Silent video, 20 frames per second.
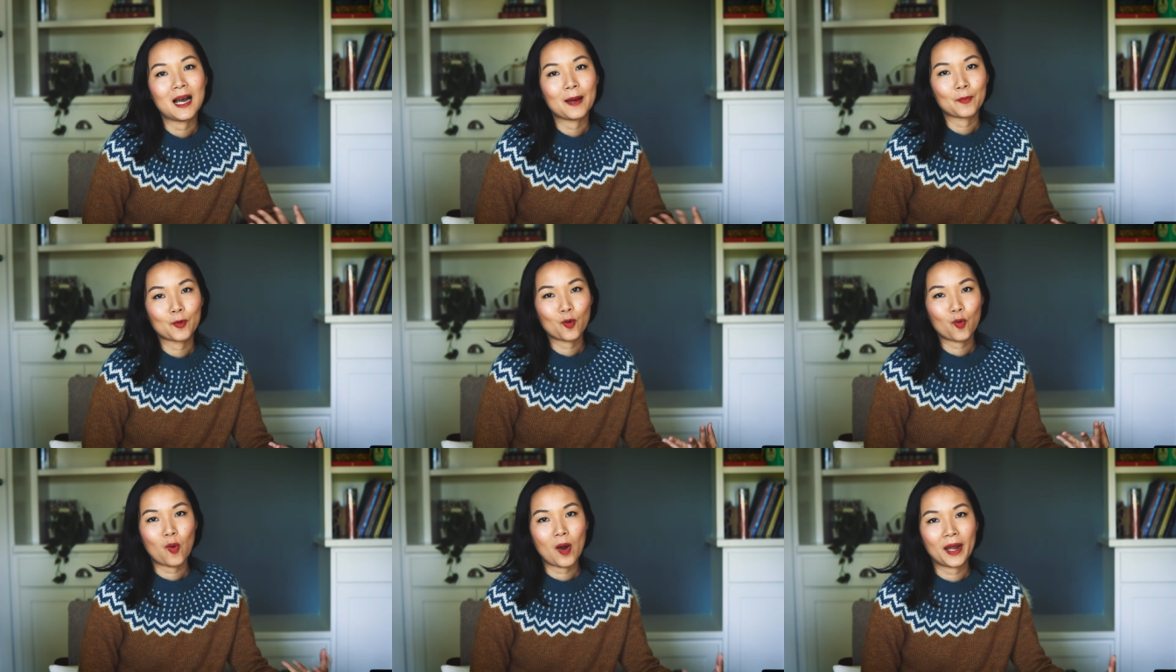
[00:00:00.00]

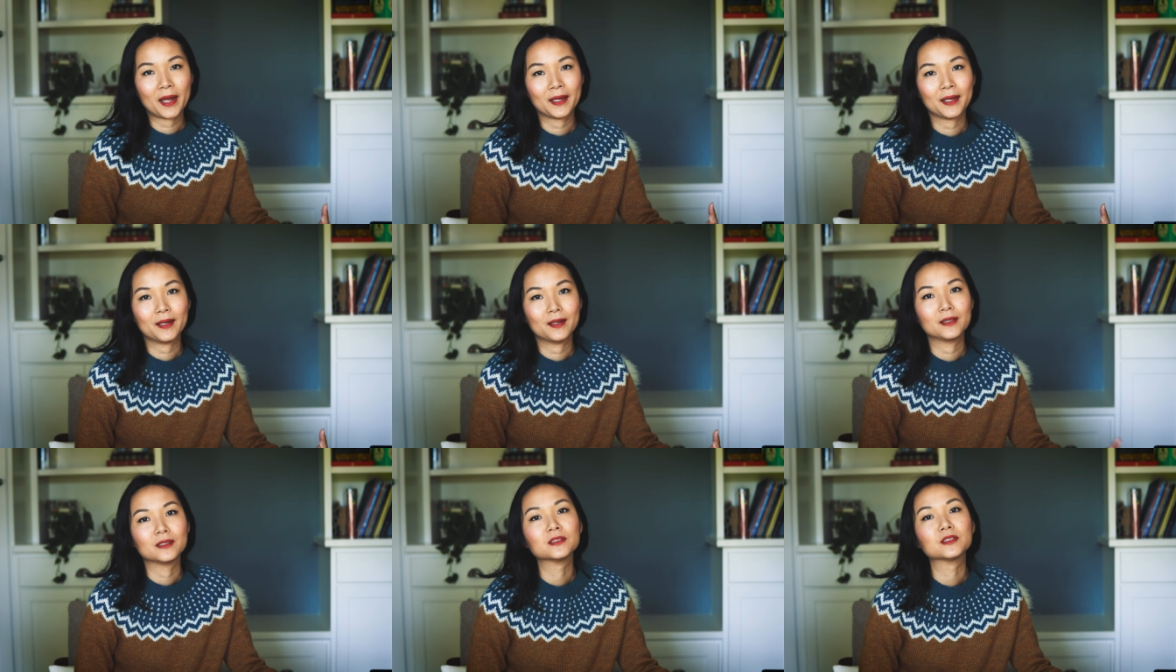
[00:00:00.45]
I'm
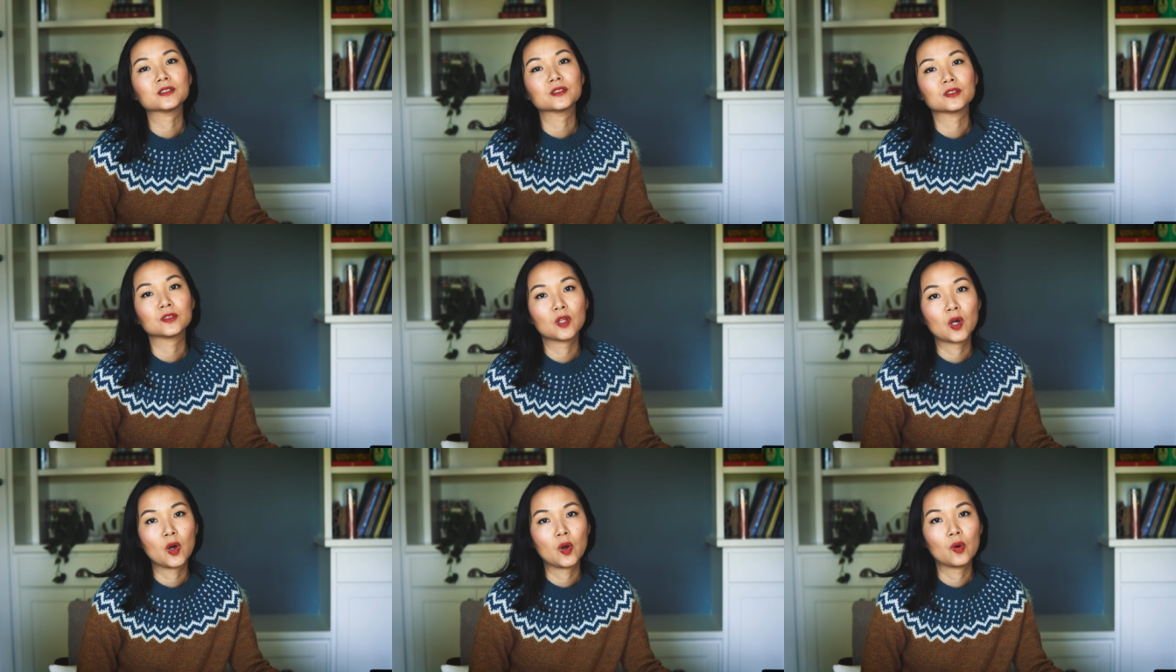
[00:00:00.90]
quite a
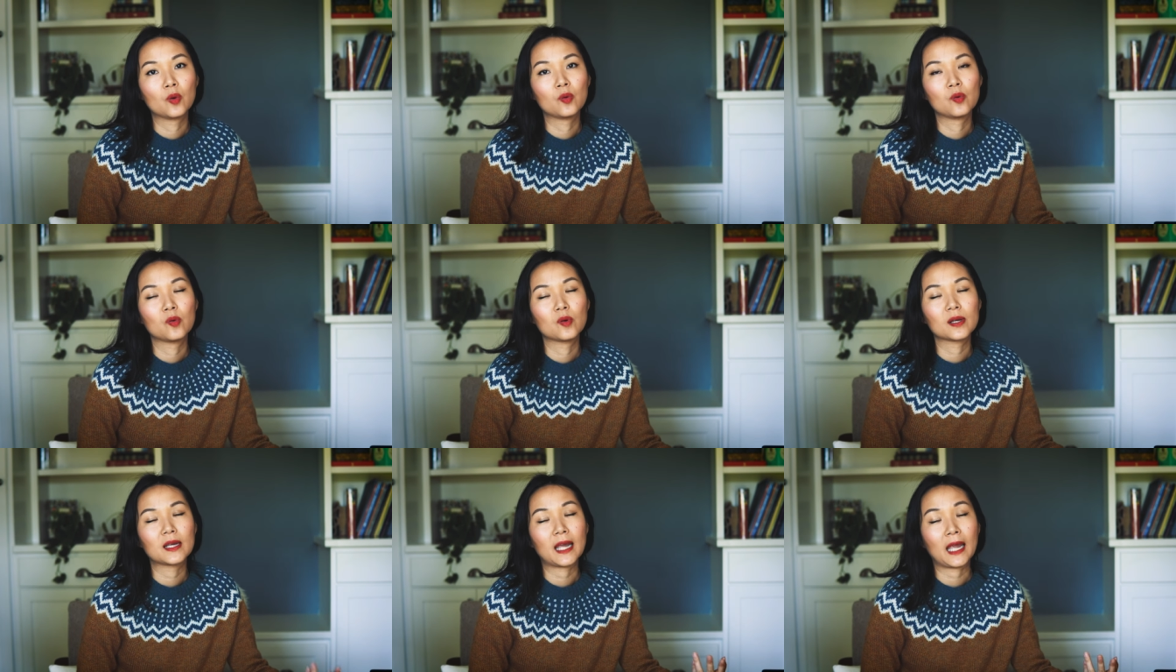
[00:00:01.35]

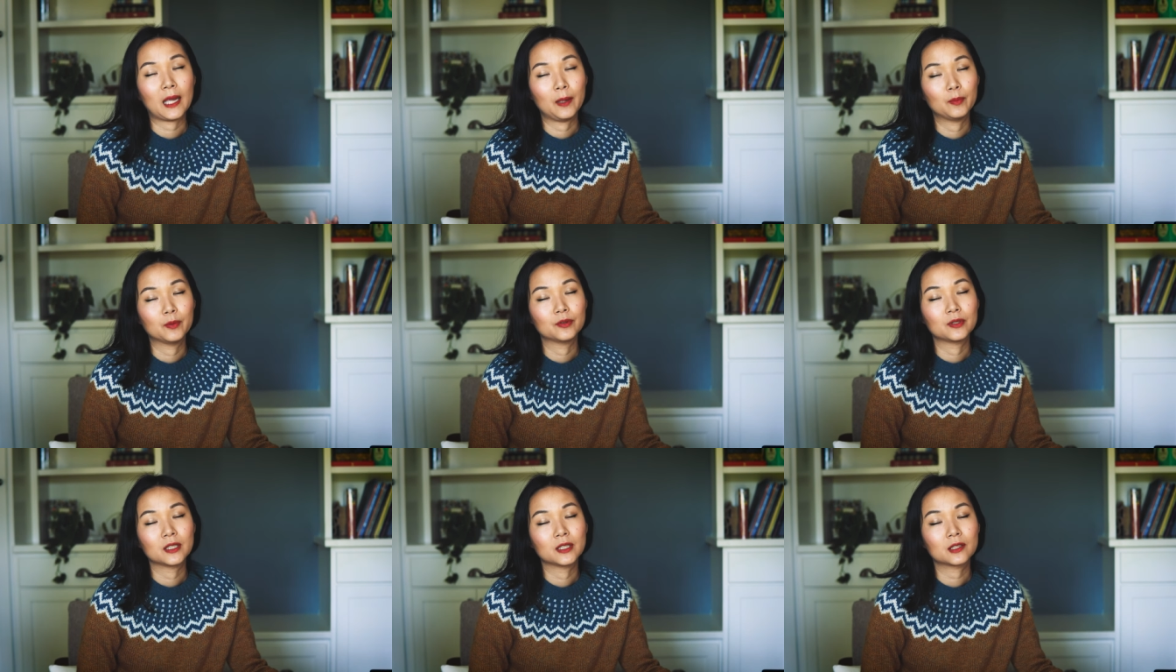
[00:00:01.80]
slow
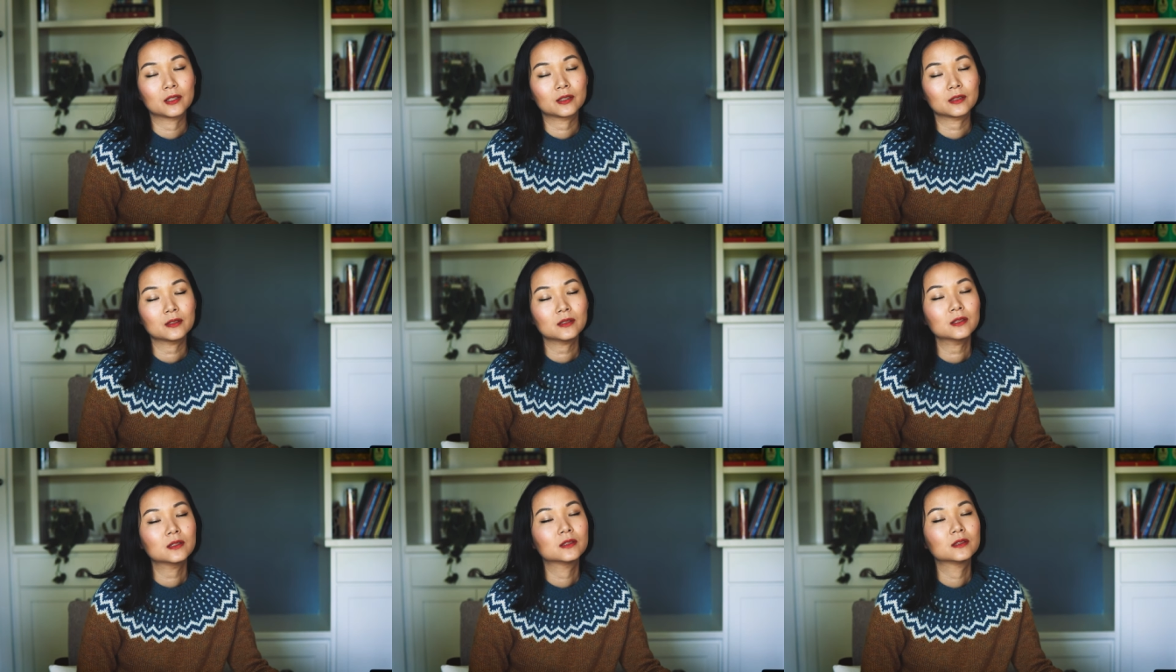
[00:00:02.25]
cable
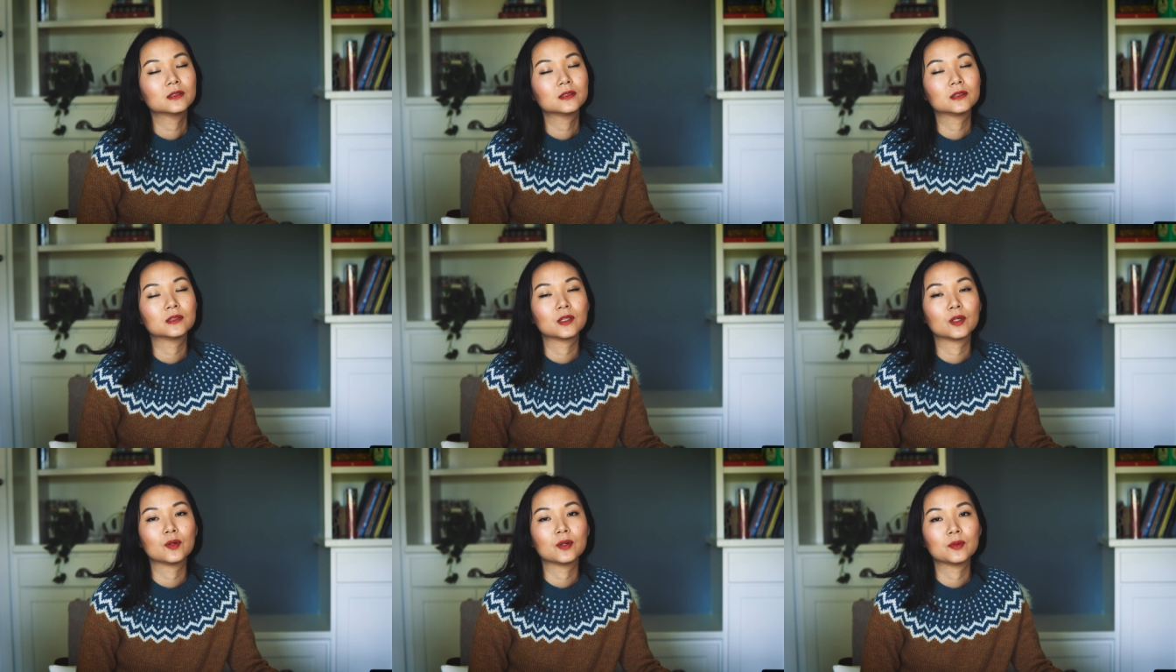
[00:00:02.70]
knitter,
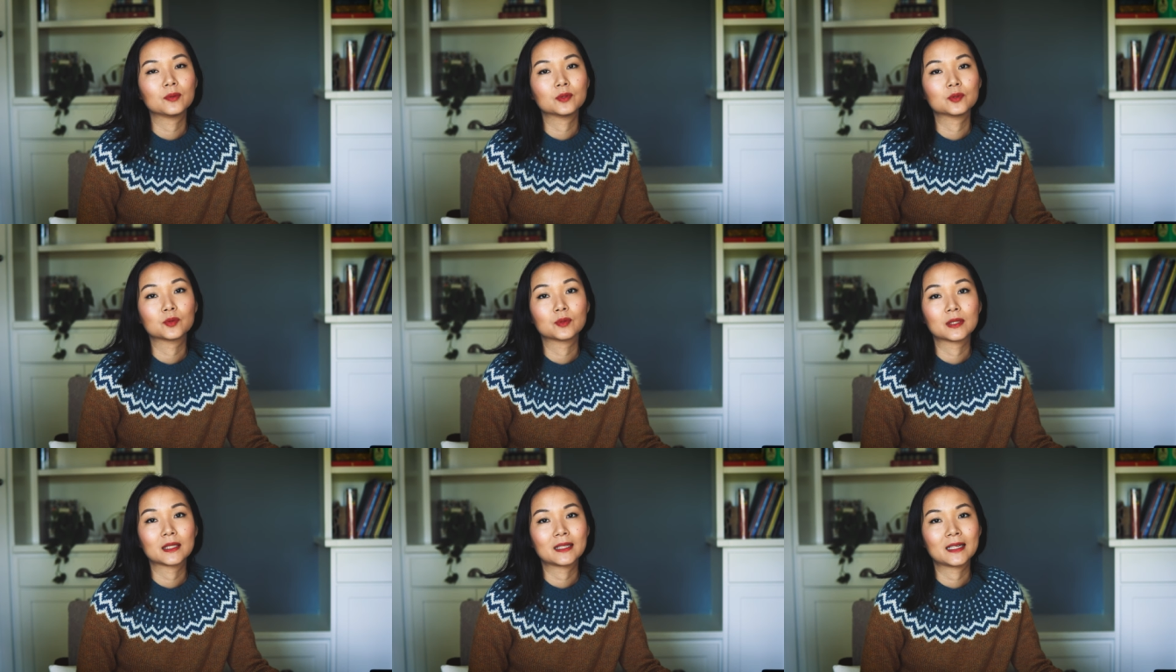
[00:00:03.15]
so it
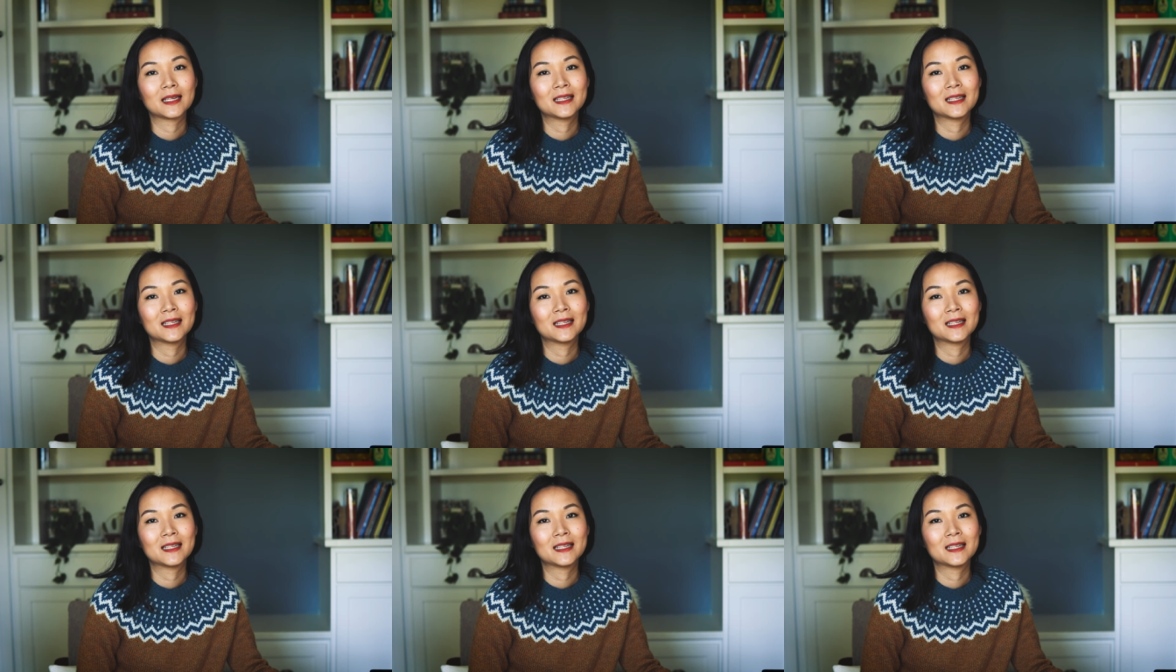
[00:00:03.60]
was really